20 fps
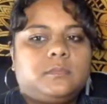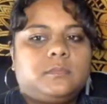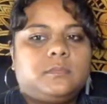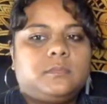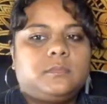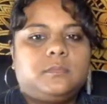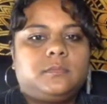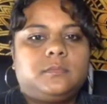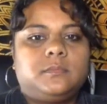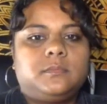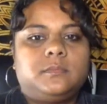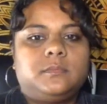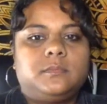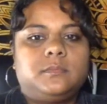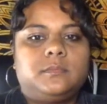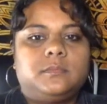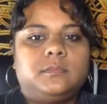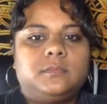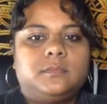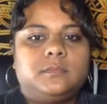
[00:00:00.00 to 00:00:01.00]

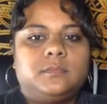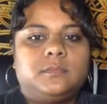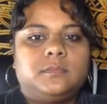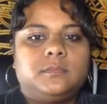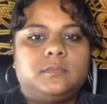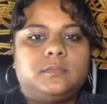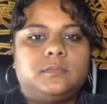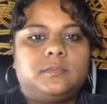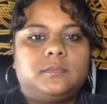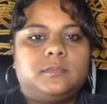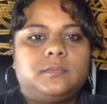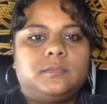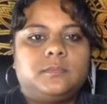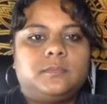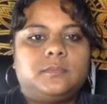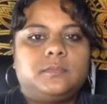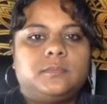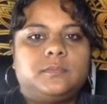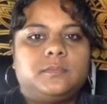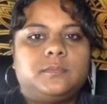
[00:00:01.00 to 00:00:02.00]

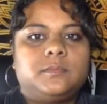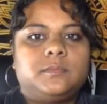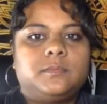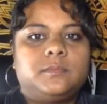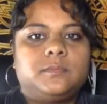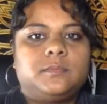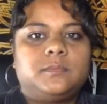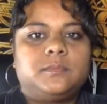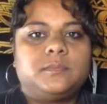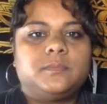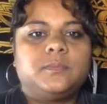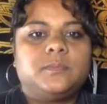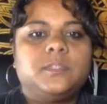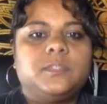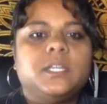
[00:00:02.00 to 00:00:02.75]
Nothing is said.